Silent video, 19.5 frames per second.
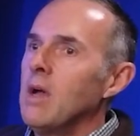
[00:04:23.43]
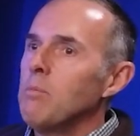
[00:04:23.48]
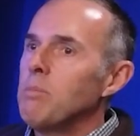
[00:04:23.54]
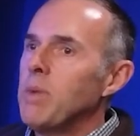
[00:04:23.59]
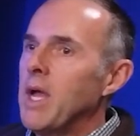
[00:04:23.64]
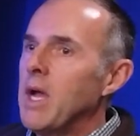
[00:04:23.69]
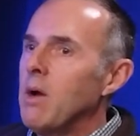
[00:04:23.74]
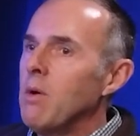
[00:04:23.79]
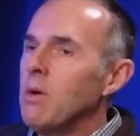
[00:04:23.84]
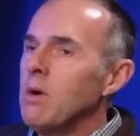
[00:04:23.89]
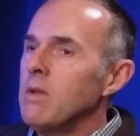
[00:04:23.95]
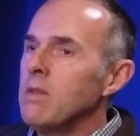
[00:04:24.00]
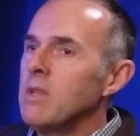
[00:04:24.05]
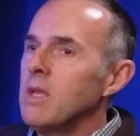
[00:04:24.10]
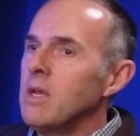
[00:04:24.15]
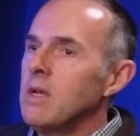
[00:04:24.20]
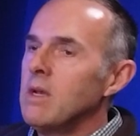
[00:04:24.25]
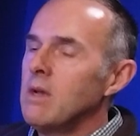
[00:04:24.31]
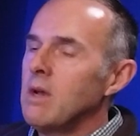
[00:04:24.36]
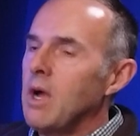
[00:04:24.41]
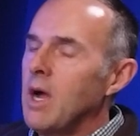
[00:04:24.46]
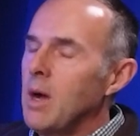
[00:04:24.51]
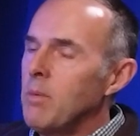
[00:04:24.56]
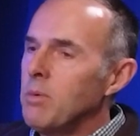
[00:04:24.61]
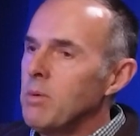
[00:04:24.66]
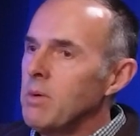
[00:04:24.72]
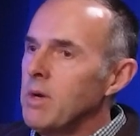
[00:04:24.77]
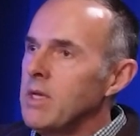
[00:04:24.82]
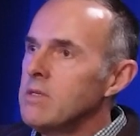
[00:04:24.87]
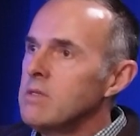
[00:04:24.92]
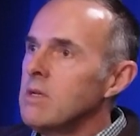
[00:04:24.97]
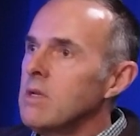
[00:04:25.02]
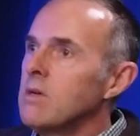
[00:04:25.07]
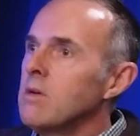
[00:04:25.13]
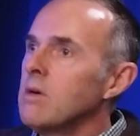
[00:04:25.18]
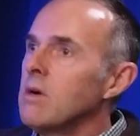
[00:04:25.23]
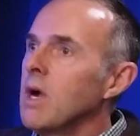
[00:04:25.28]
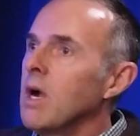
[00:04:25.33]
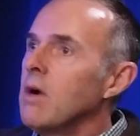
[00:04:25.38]
power that operates
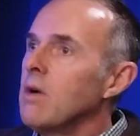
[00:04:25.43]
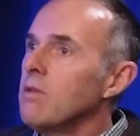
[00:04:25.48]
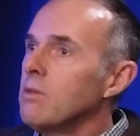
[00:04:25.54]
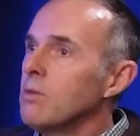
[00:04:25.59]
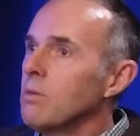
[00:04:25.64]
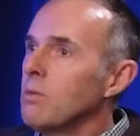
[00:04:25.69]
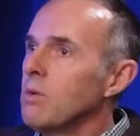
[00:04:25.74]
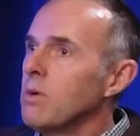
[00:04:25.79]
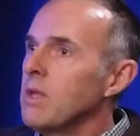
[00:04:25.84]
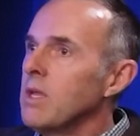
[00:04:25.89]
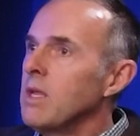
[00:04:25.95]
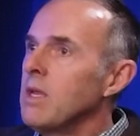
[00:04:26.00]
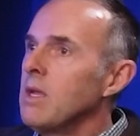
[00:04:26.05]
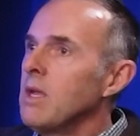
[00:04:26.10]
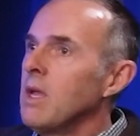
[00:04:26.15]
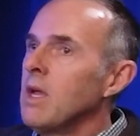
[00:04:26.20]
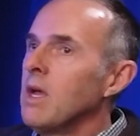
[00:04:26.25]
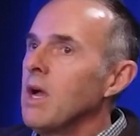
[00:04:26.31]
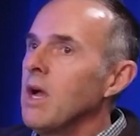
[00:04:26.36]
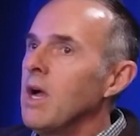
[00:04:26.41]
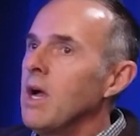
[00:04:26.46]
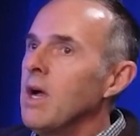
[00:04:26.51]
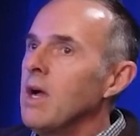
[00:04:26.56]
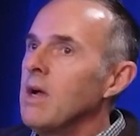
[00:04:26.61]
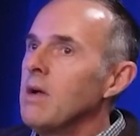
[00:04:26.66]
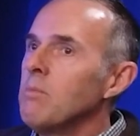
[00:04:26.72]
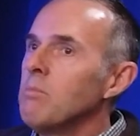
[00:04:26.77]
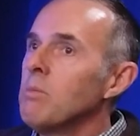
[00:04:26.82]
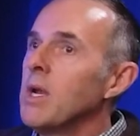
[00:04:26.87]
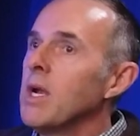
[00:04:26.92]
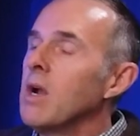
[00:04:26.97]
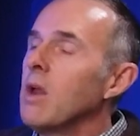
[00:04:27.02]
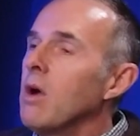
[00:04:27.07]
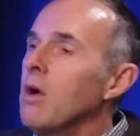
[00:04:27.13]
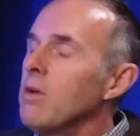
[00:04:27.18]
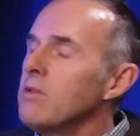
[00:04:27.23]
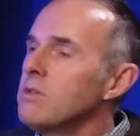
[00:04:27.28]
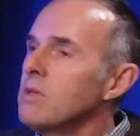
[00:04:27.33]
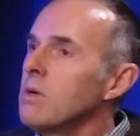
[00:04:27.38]
under our authority, but it
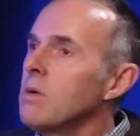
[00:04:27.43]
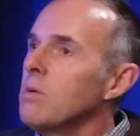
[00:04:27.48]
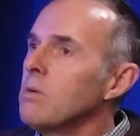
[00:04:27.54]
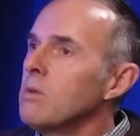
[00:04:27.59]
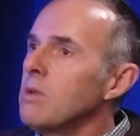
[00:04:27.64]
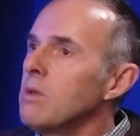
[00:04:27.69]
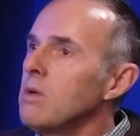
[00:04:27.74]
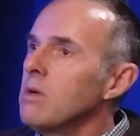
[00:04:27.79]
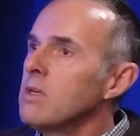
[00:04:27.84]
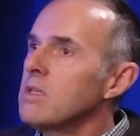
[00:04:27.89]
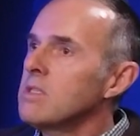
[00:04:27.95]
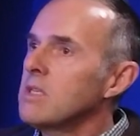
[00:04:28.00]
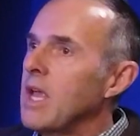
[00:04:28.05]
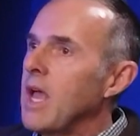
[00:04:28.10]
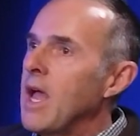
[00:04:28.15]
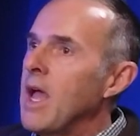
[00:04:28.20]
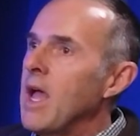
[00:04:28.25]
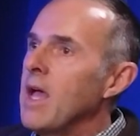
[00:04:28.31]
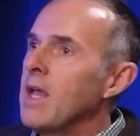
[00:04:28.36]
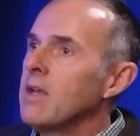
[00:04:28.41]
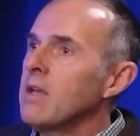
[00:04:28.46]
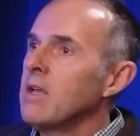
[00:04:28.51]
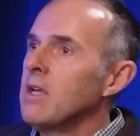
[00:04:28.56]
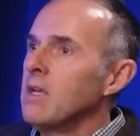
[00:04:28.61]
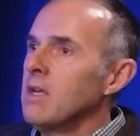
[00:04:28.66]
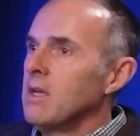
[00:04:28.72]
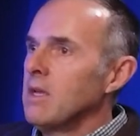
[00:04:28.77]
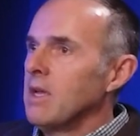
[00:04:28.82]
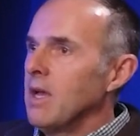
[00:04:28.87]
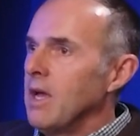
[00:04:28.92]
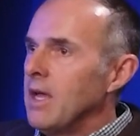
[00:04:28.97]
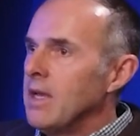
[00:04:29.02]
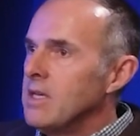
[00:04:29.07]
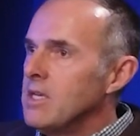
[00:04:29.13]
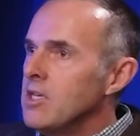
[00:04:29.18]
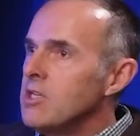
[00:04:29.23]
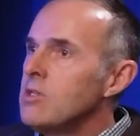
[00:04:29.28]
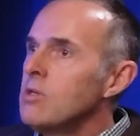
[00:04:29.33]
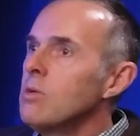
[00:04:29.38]
also looks at
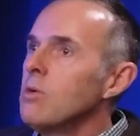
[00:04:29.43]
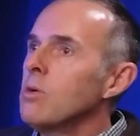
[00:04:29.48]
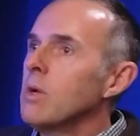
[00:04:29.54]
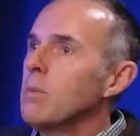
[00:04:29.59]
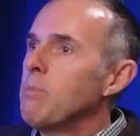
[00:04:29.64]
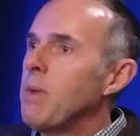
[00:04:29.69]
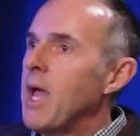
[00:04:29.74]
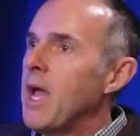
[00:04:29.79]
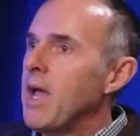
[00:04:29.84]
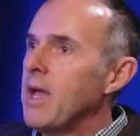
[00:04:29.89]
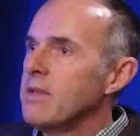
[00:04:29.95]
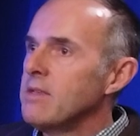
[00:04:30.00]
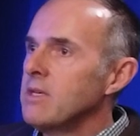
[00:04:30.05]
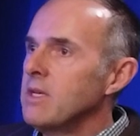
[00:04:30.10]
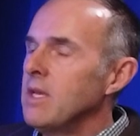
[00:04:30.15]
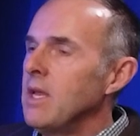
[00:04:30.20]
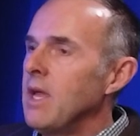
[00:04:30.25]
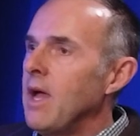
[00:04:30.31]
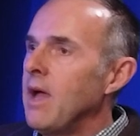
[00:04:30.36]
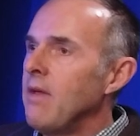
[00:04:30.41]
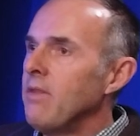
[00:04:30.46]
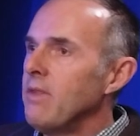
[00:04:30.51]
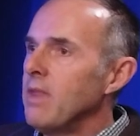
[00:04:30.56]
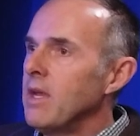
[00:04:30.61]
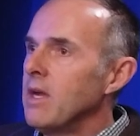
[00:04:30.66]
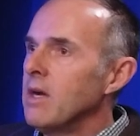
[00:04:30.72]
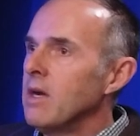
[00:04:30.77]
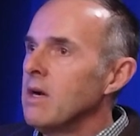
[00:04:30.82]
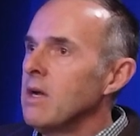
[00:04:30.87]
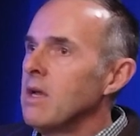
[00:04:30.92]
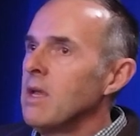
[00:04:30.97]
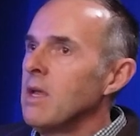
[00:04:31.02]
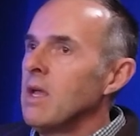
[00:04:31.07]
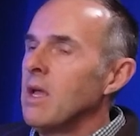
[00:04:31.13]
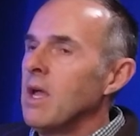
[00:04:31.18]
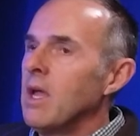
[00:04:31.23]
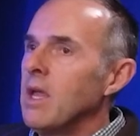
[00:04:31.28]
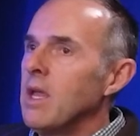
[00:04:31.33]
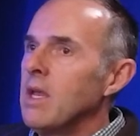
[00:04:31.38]
additional capacity out there,
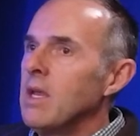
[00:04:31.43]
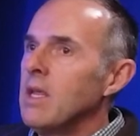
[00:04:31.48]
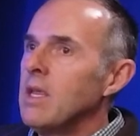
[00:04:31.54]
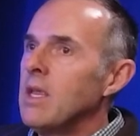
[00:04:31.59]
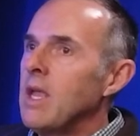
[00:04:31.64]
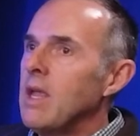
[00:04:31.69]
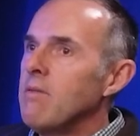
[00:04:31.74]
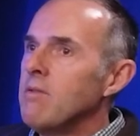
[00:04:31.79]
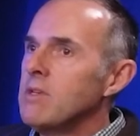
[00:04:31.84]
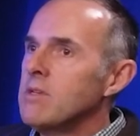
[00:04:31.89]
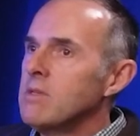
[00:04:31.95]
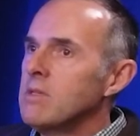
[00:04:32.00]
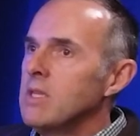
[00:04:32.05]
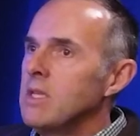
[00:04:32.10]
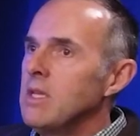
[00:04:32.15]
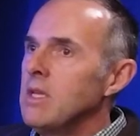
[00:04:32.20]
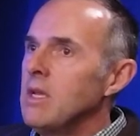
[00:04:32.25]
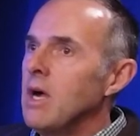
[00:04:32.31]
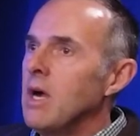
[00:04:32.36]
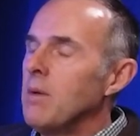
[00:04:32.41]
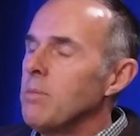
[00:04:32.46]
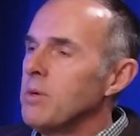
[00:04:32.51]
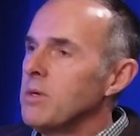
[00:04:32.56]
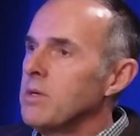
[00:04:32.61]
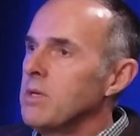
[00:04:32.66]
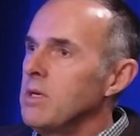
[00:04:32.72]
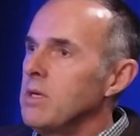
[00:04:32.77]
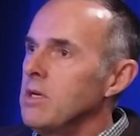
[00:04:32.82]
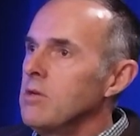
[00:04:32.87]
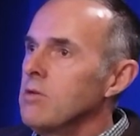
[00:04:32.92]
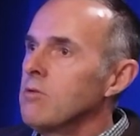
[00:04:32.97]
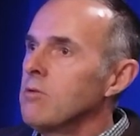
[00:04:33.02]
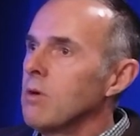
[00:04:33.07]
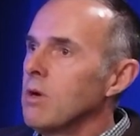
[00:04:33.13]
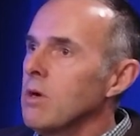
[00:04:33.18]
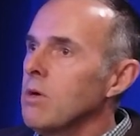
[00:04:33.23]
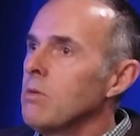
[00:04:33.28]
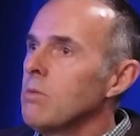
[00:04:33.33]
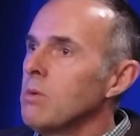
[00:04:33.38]
and it gave us the opportunity to
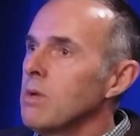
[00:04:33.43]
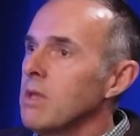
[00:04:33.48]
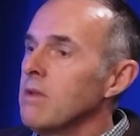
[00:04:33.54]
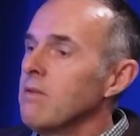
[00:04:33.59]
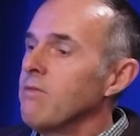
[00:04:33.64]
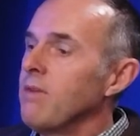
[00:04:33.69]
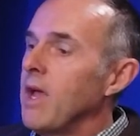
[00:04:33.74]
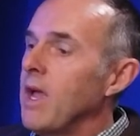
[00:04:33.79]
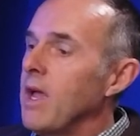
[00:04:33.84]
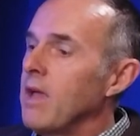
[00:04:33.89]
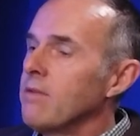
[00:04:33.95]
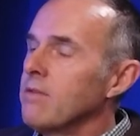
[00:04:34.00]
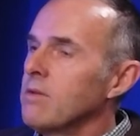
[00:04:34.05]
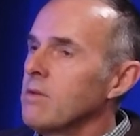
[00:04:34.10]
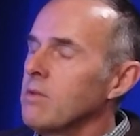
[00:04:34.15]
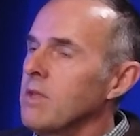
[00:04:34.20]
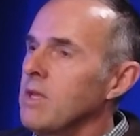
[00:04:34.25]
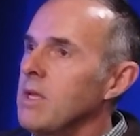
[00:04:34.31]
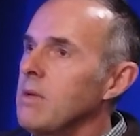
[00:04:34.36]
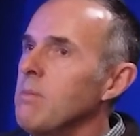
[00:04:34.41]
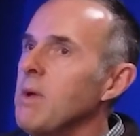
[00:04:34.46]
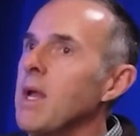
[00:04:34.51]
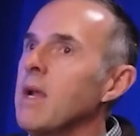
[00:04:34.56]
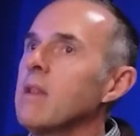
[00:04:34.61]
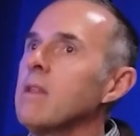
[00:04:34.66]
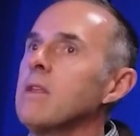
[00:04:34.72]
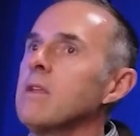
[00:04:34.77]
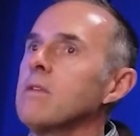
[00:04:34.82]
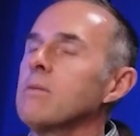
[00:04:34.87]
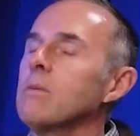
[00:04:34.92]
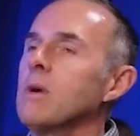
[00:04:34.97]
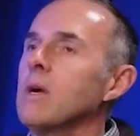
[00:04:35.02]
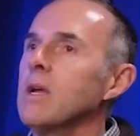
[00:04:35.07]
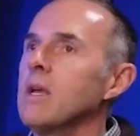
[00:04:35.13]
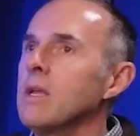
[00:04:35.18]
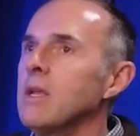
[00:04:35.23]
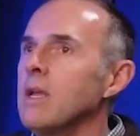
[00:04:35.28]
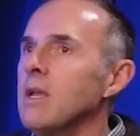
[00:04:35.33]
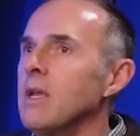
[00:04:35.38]
grow really fast. So think about it this
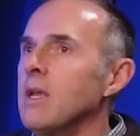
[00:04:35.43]
way.